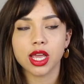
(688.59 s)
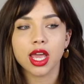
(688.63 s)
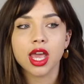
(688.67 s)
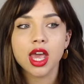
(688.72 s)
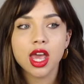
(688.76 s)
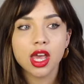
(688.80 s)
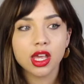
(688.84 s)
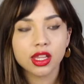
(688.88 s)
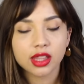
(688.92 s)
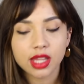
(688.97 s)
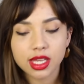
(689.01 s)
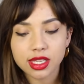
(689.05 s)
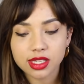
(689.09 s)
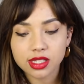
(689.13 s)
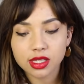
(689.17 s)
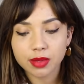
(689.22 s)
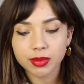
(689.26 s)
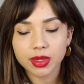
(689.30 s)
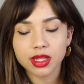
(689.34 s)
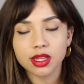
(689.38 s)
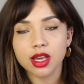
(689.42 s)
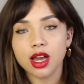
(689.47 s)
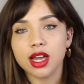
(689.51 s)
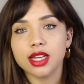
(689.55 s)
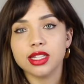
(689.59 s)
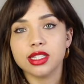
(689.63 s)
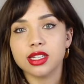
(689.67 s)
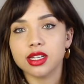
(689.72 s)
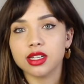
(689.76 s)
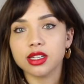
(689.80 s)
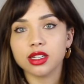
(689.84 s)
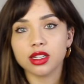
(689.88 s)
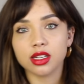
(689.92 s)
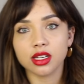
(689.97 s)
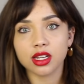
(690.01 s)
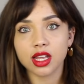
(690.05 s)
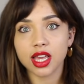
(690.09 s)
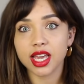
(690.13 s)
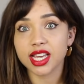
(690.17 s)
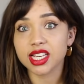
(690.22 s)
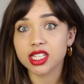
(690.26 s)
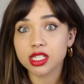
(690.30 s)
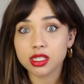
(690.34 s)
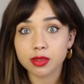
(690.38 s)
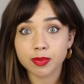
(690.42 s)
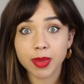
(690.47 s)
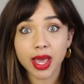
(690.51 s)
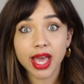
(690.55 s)
like that's something that I didn't
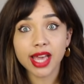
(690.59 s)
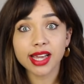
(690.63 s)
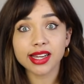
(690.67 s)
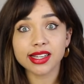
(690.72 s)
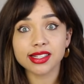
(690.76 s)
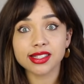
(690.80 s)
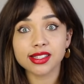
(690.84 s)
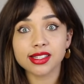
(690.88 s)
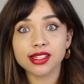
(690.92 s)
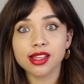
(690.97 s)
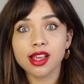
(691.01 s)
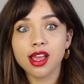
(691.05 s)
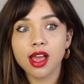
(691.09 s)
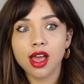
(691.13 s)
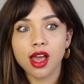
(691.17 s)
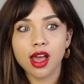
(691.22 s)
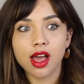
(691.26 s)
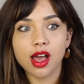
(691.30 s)
expect.